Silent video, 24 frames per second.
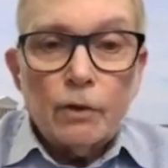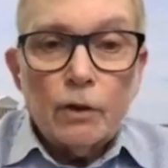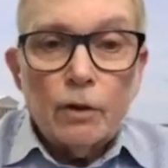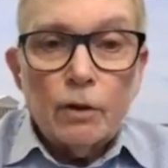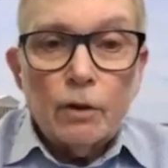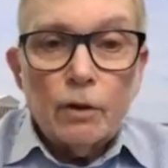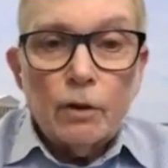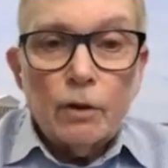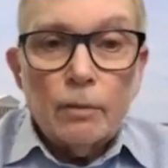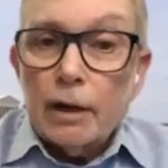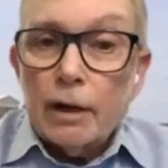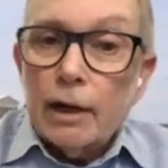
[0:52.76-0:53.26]

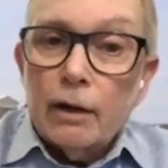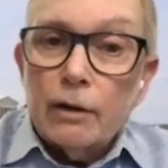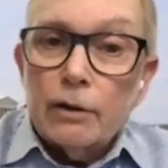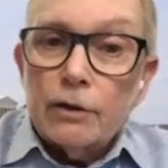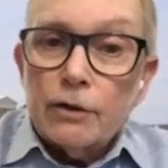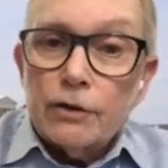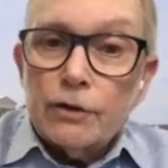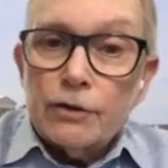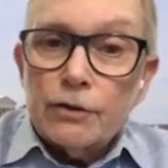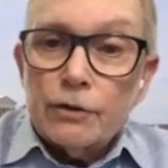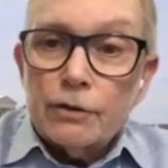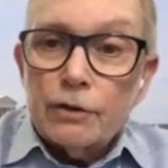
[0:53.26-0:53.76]
no matter how
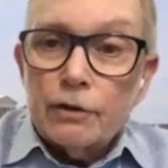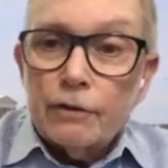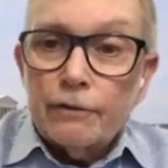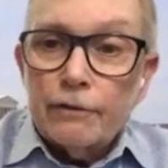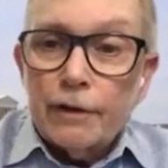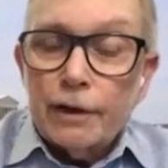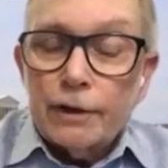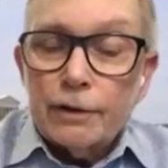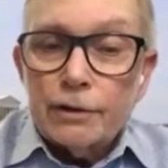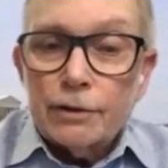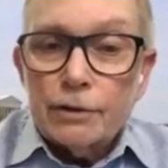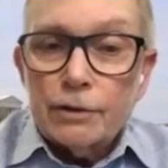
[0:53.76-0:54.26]
good your
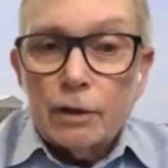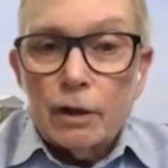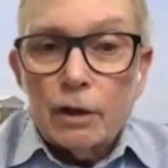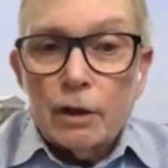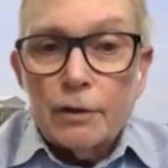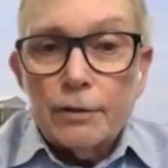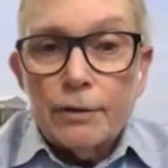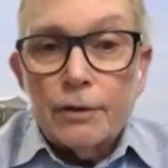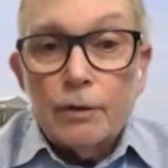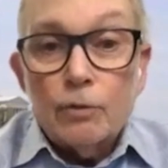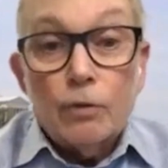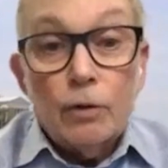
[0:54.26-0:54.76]
defenses
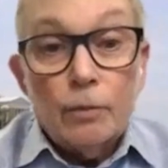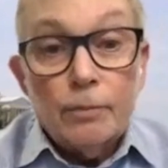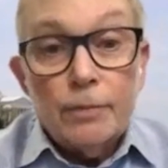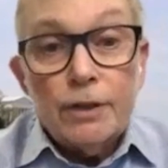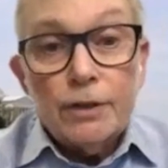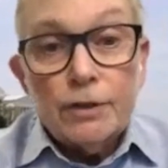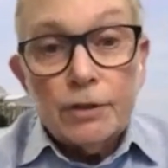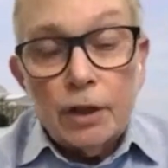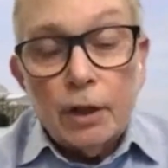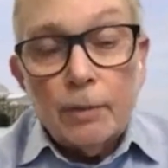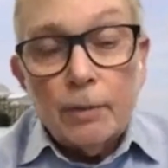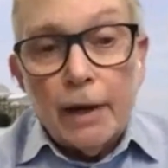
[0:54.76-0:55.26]
are, there will
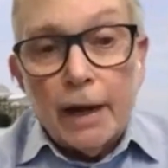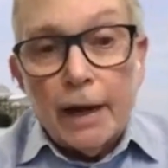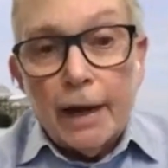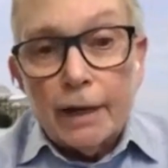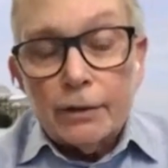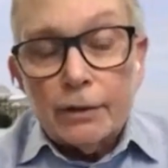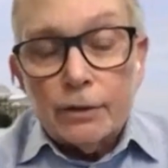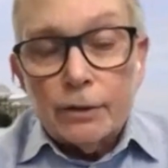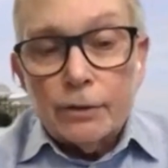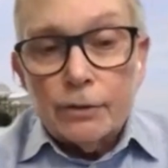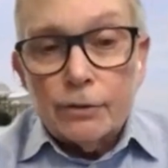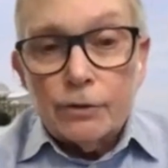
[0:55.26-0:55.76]
be some
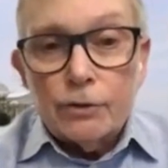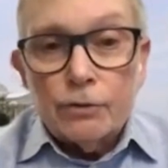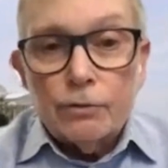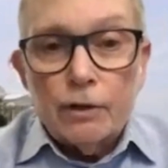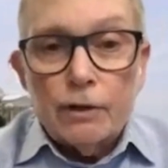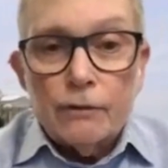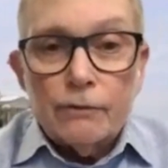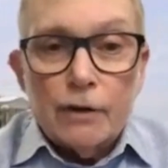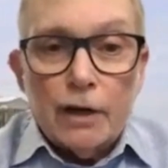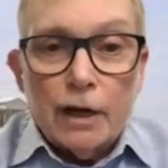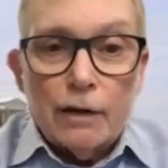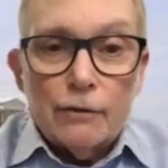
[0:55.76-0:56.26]
actors who
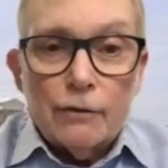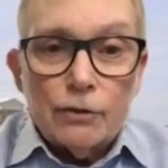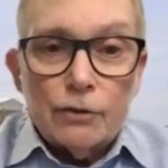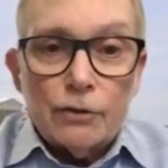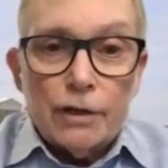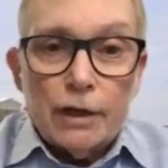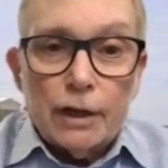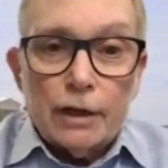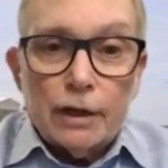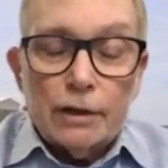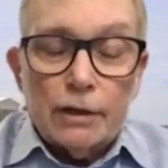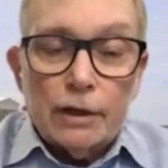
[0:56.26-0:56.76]
have novel
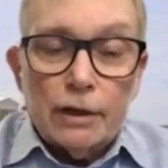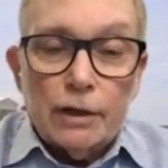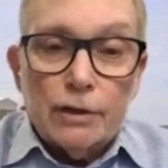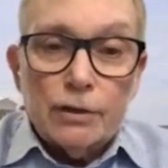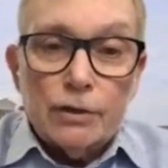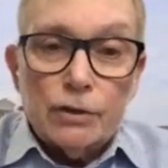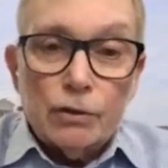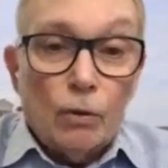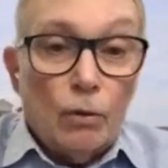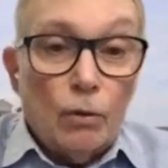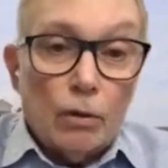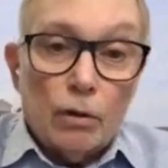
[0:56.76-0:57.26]
techniques,
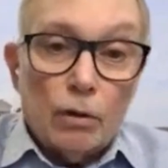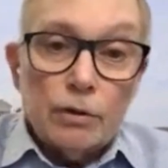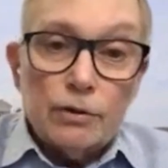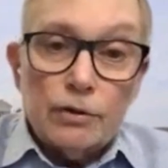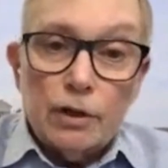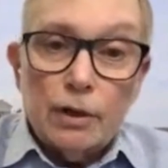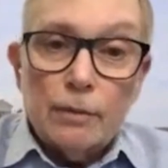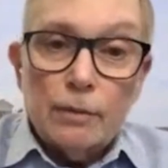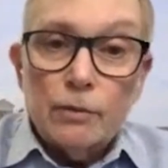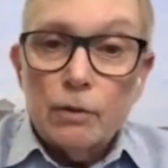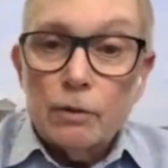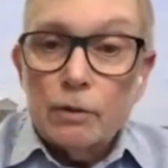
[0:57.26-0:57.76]
or
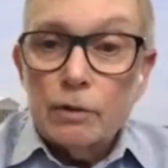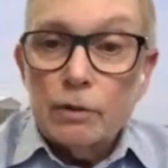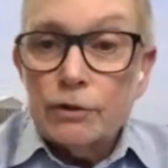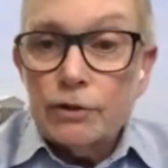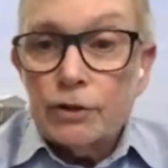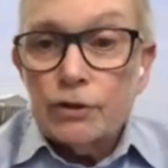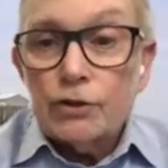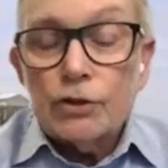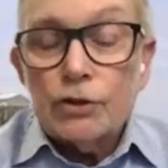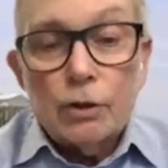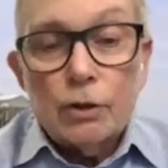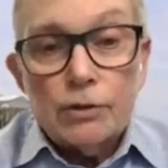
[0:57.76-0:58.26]
some who are
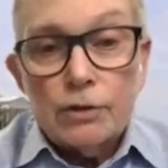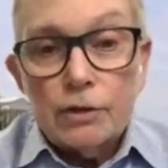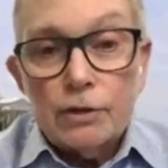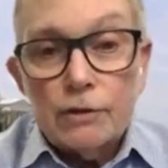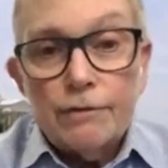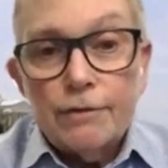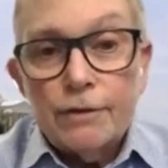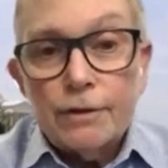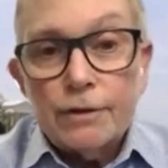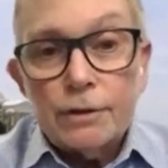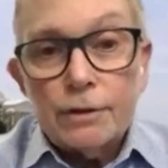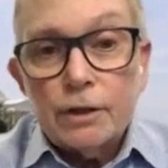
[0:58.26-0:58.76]
just so
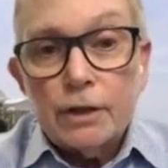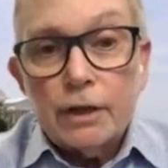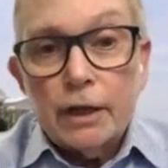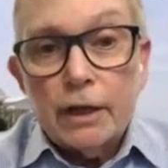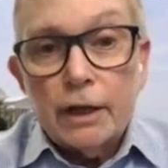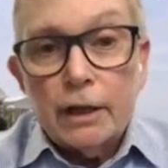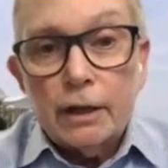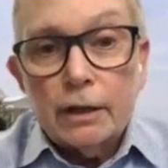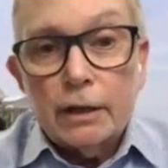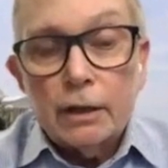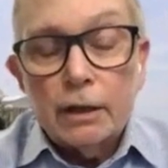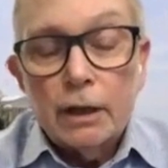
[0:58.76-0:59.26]

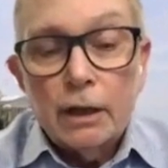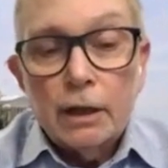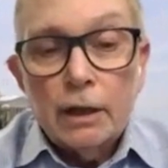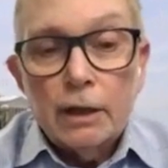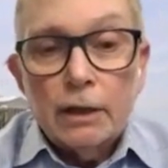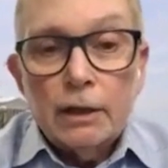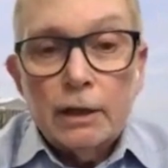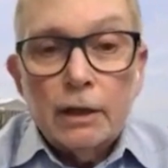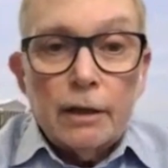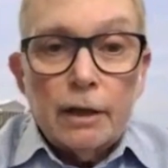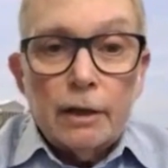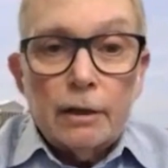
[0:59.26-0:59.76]
sophisticated
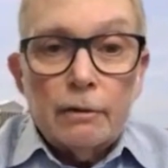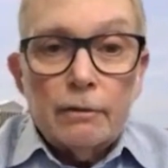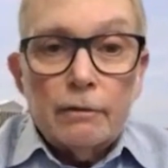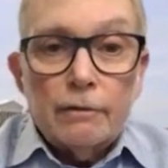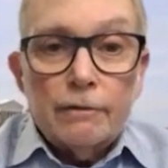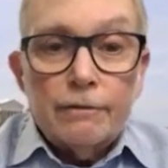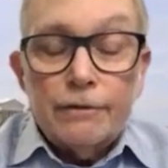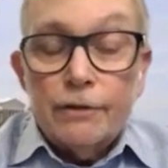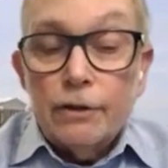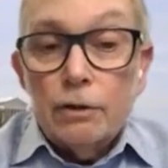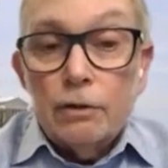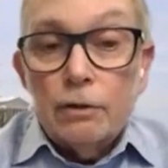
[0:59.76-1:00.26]
that
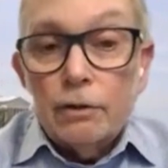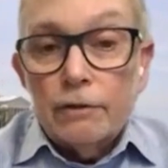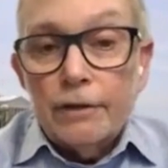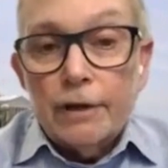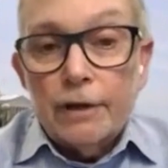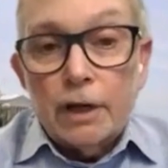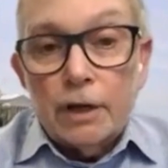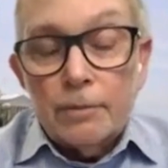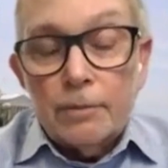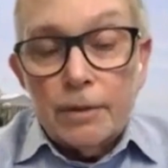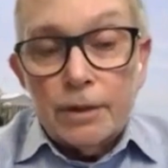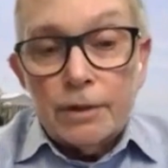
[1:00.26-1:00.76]
few, if
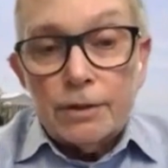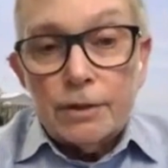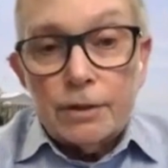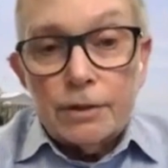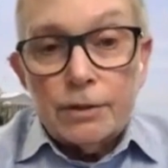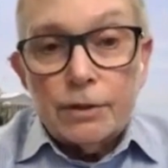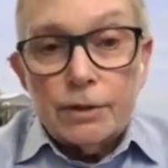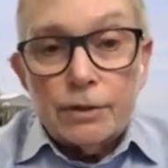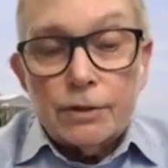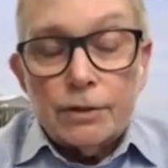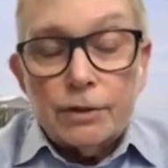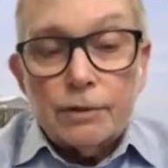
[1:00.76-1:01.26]
any,
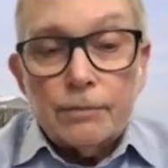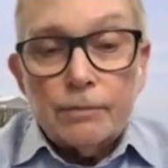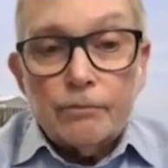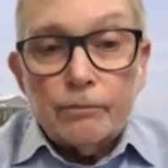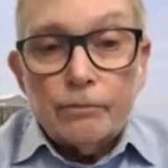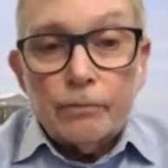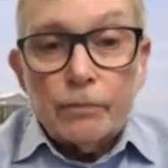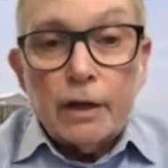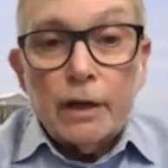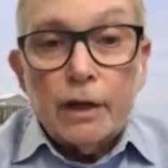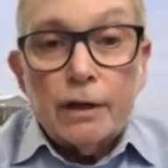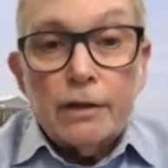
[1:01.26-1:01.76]
businesses
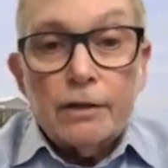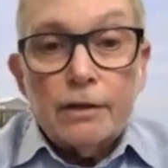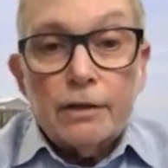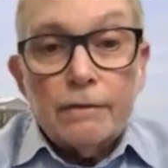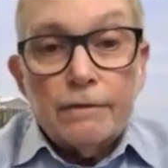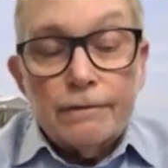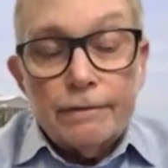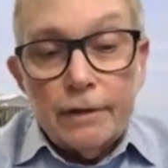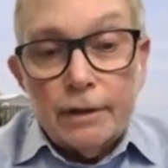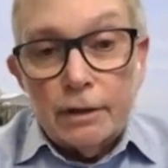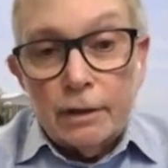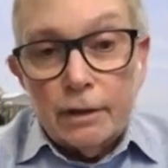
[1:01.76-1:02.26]
can
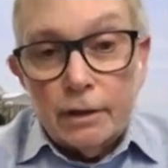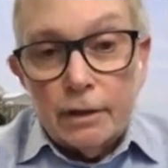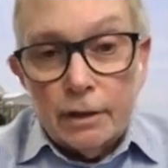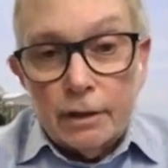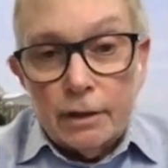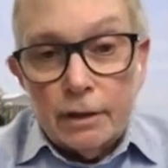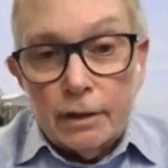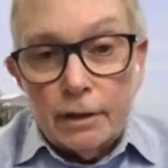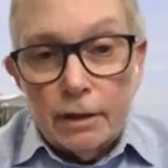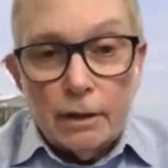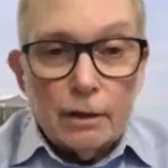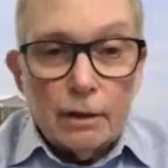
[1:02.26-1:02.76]
defeat
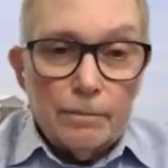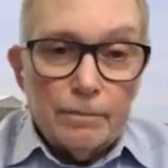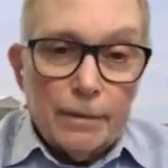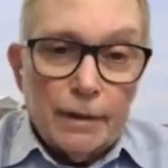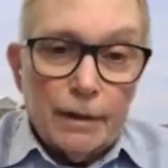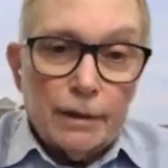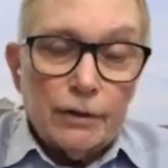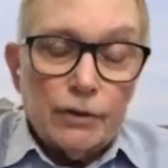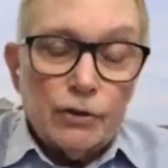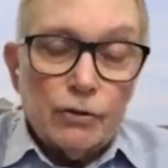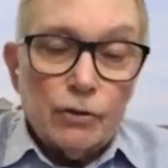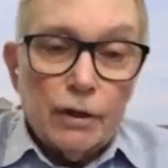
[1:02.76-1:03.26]
their
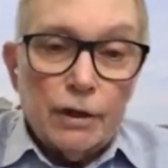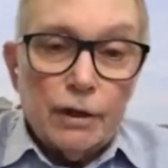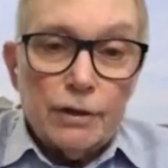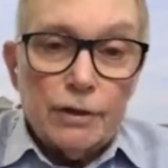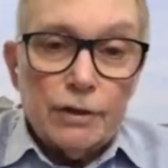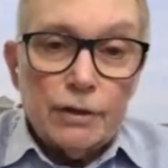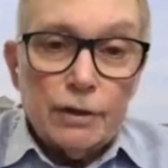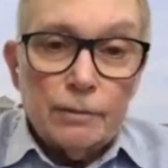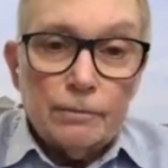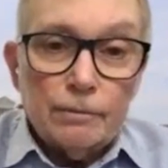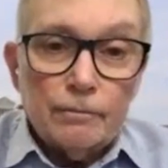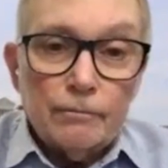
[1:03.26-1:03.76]

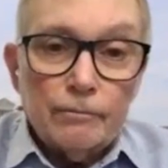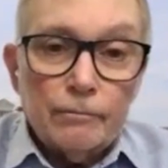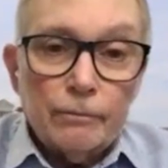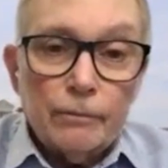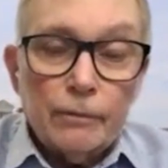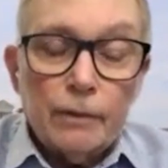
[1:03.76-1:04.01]
penetration.